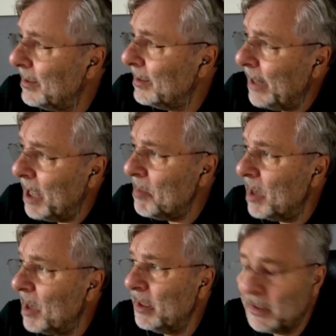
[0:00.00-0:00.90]
the
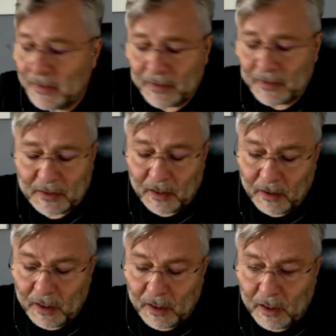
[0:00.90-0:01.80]
name is
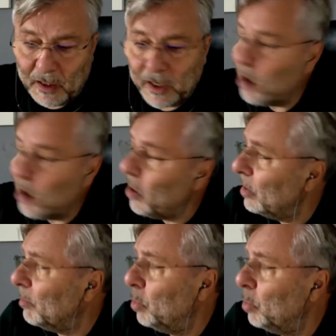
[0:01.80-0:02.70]

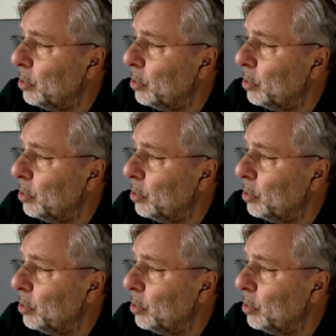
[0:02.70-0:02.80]
called